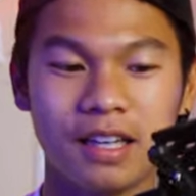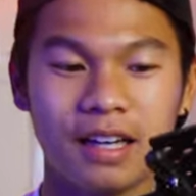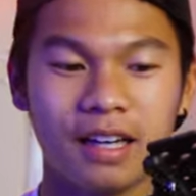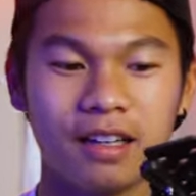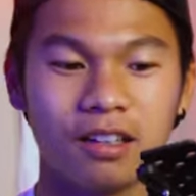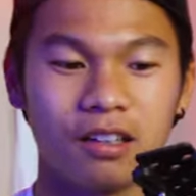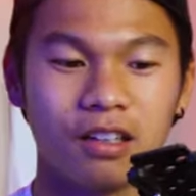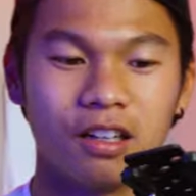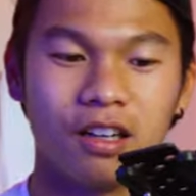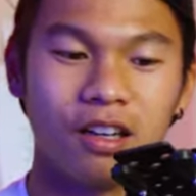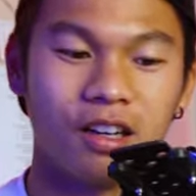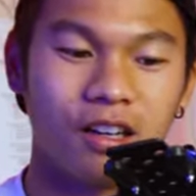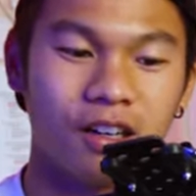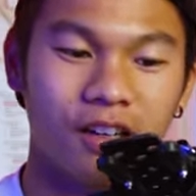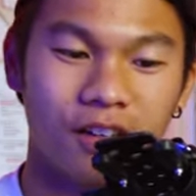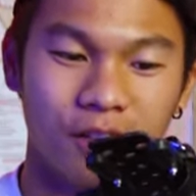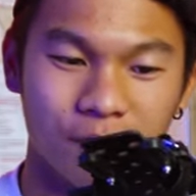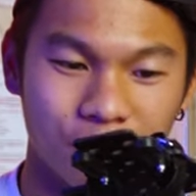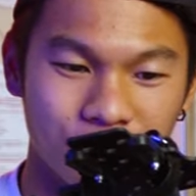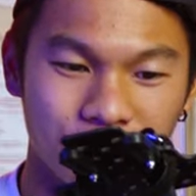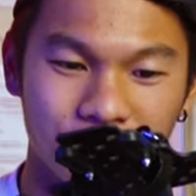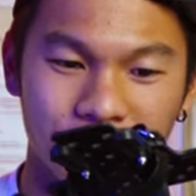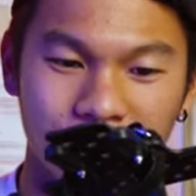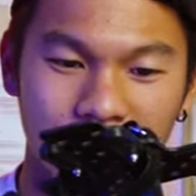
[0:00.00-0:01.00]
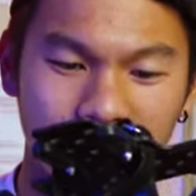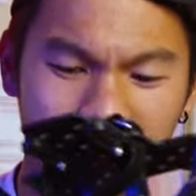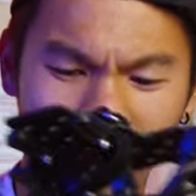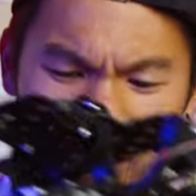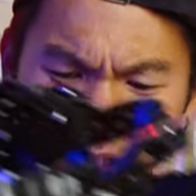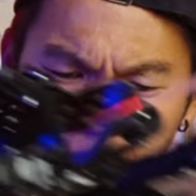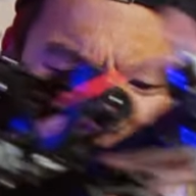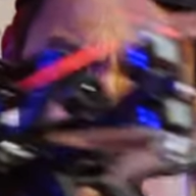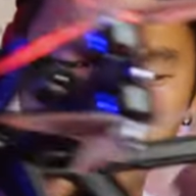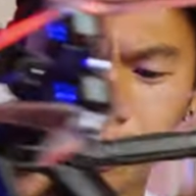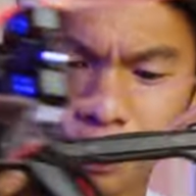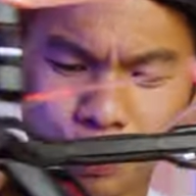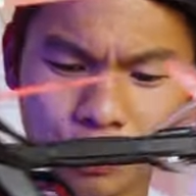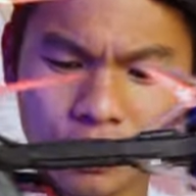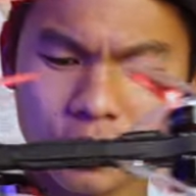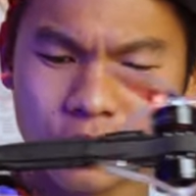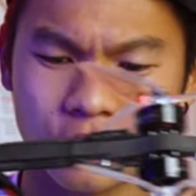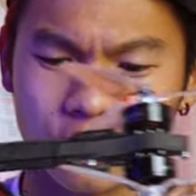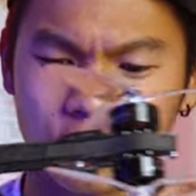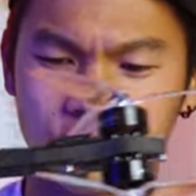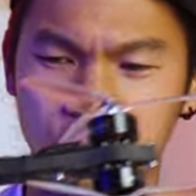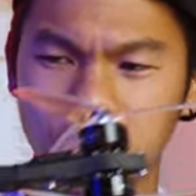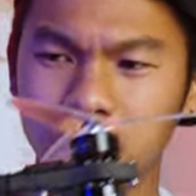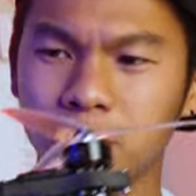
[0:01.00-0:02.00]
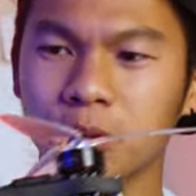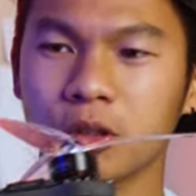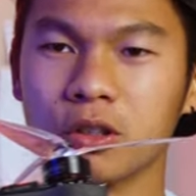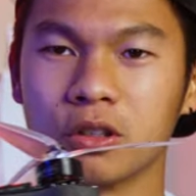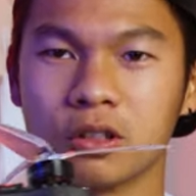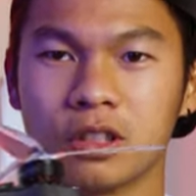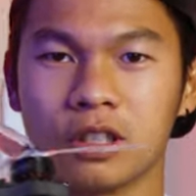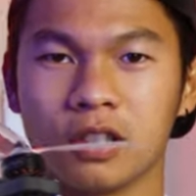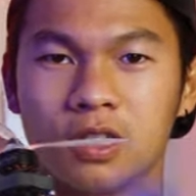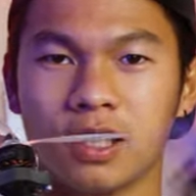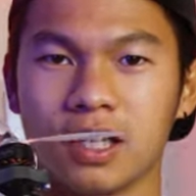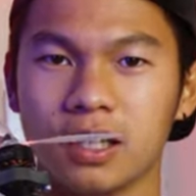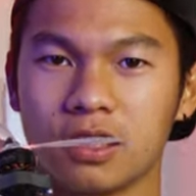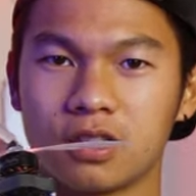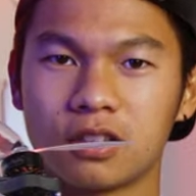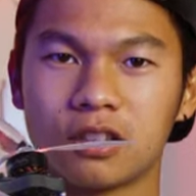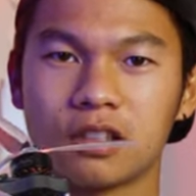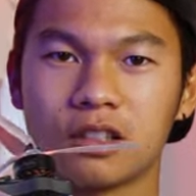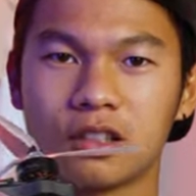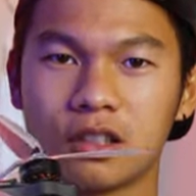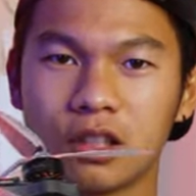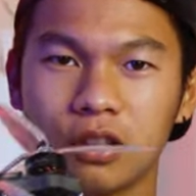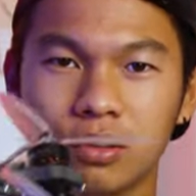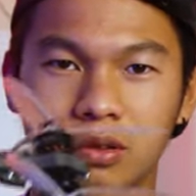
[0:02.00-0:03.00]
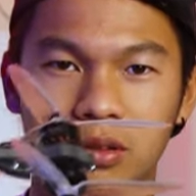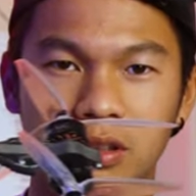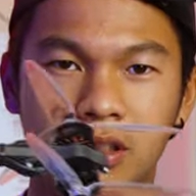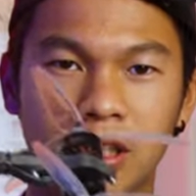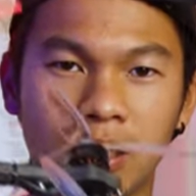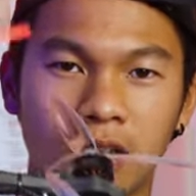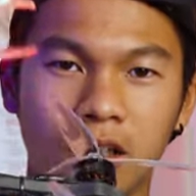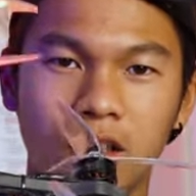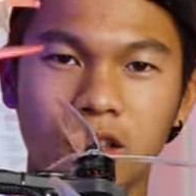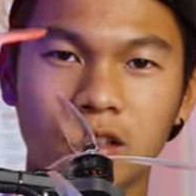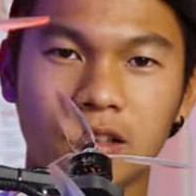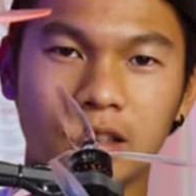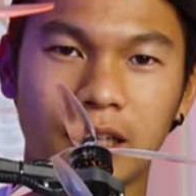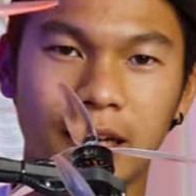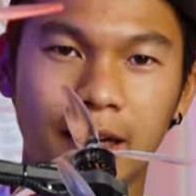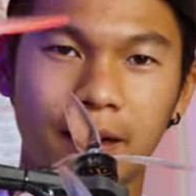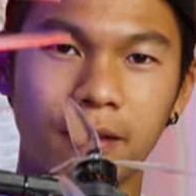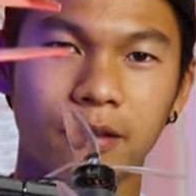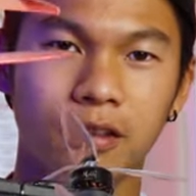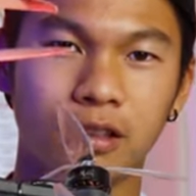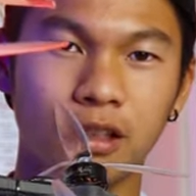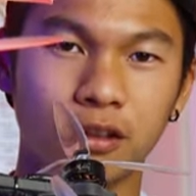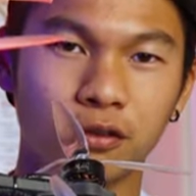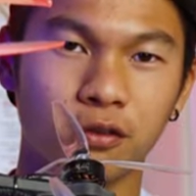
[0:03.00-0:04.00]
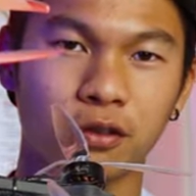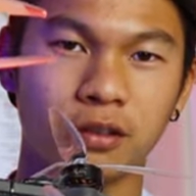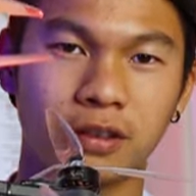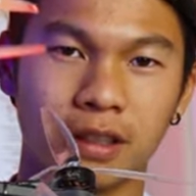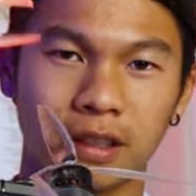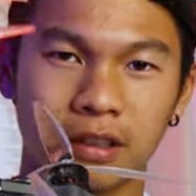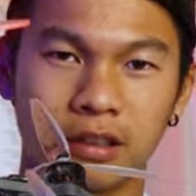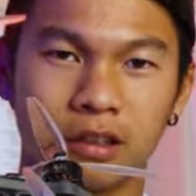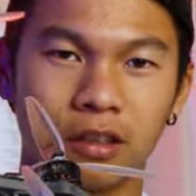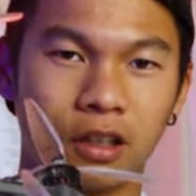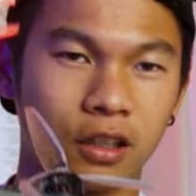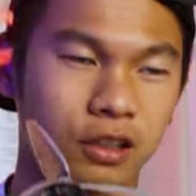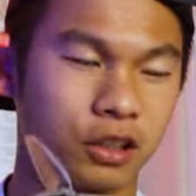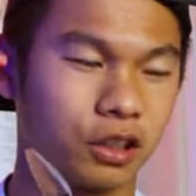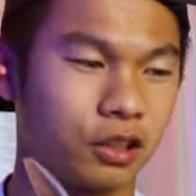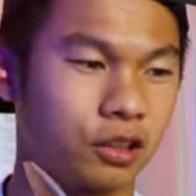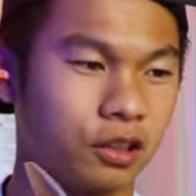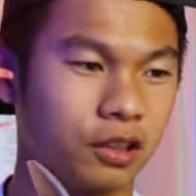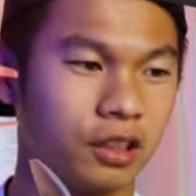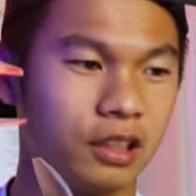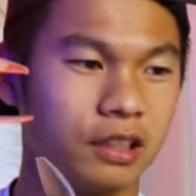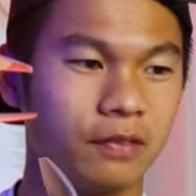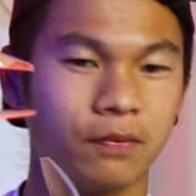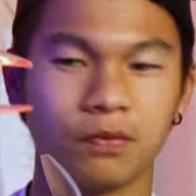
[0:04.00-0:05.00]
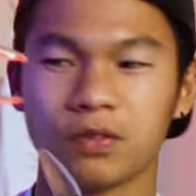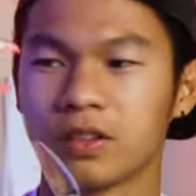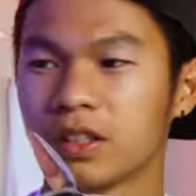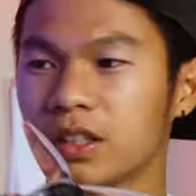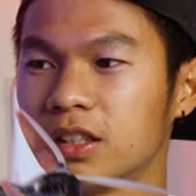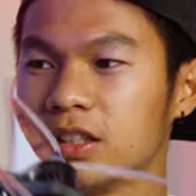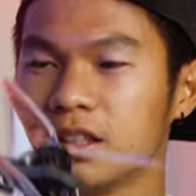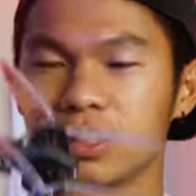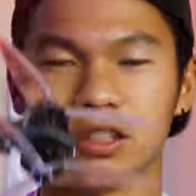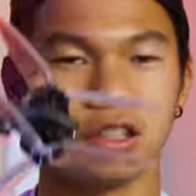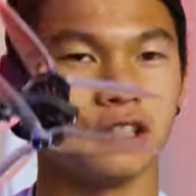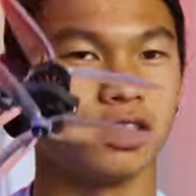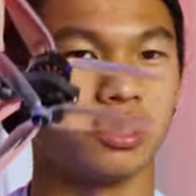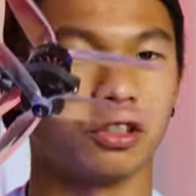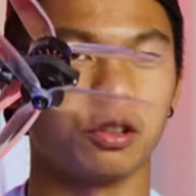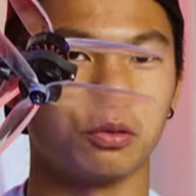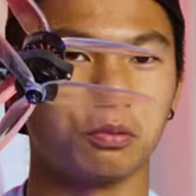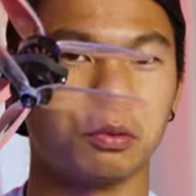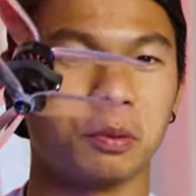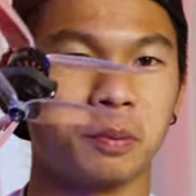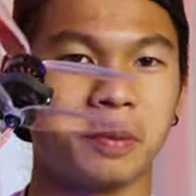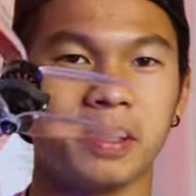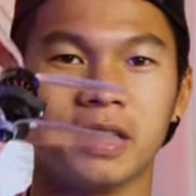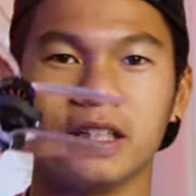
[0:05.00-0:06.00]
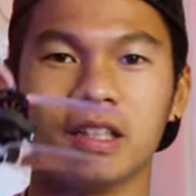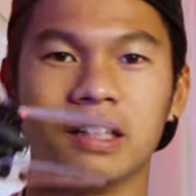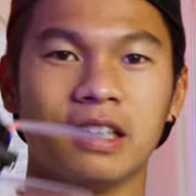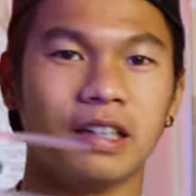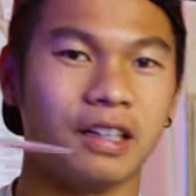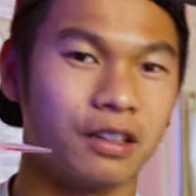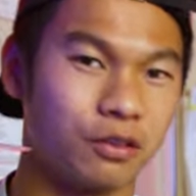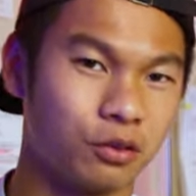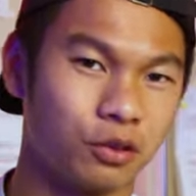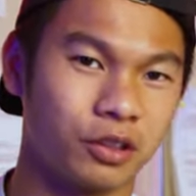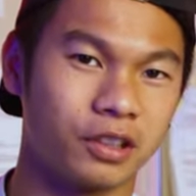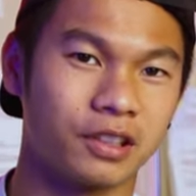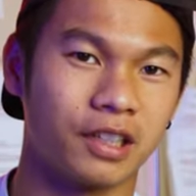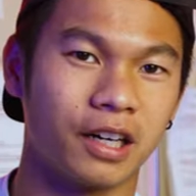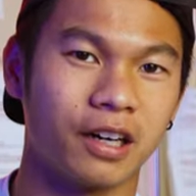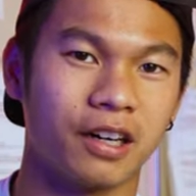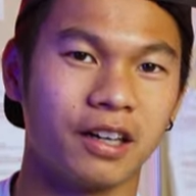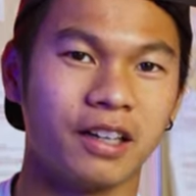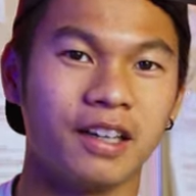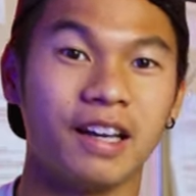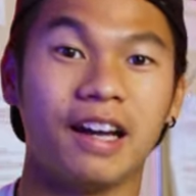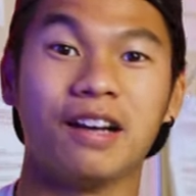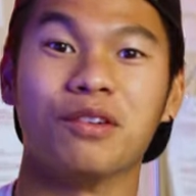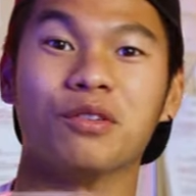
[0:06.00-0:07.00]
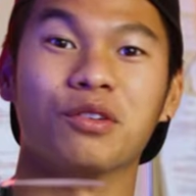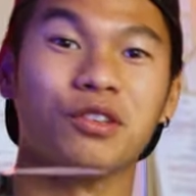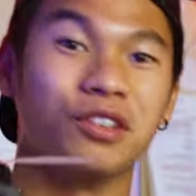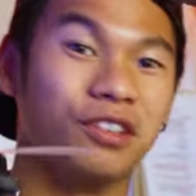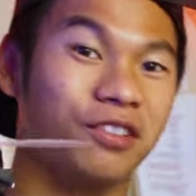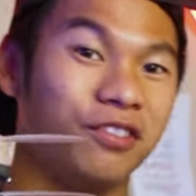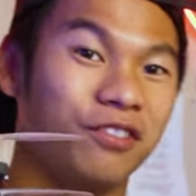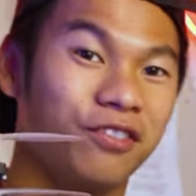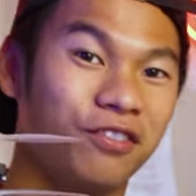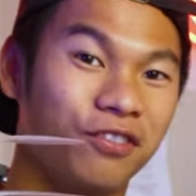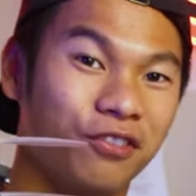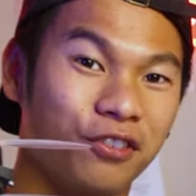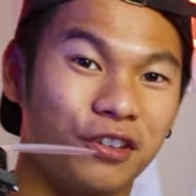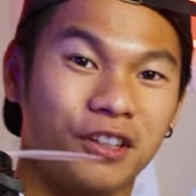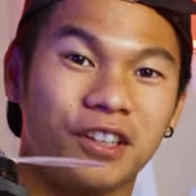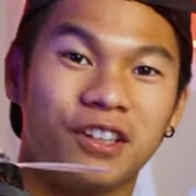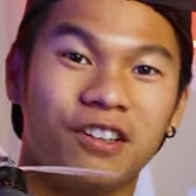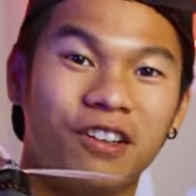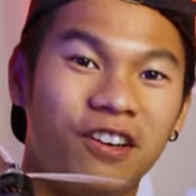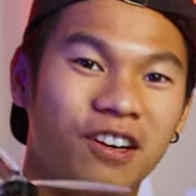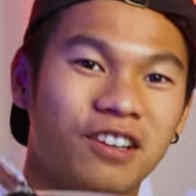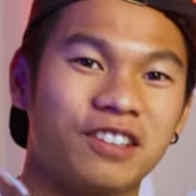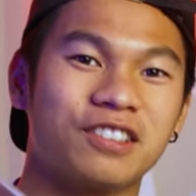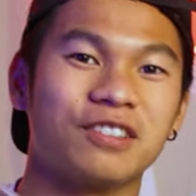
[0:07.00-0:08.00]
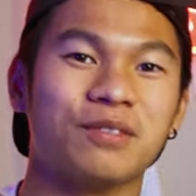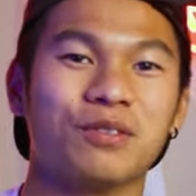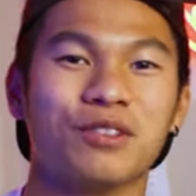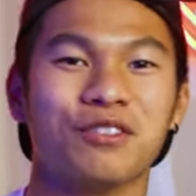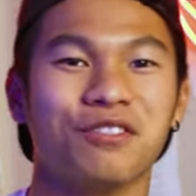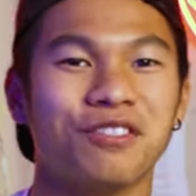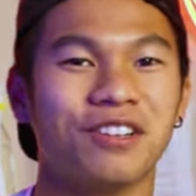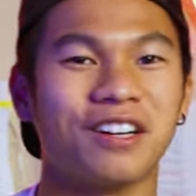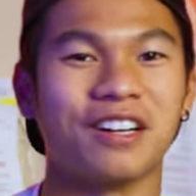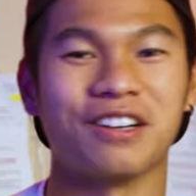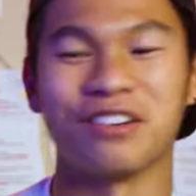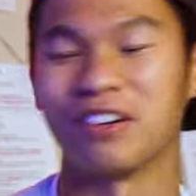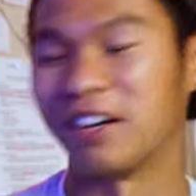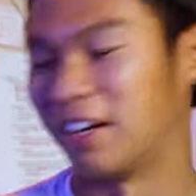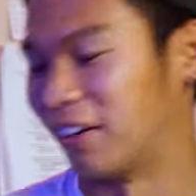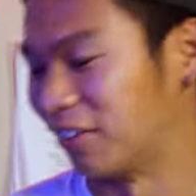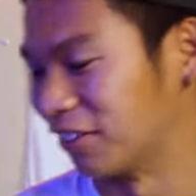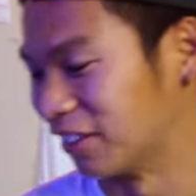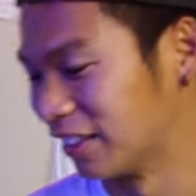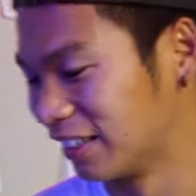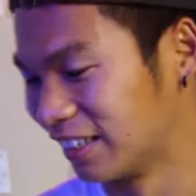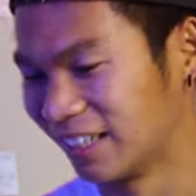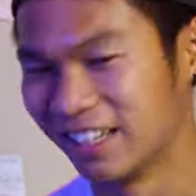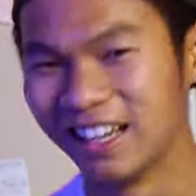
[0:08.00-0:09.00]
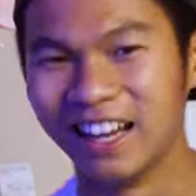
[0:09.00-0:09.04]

that, um, it is pretty similar to this. So they aren't that different technologically. This is just super big. It's really scary and really freaking awesome to fly around.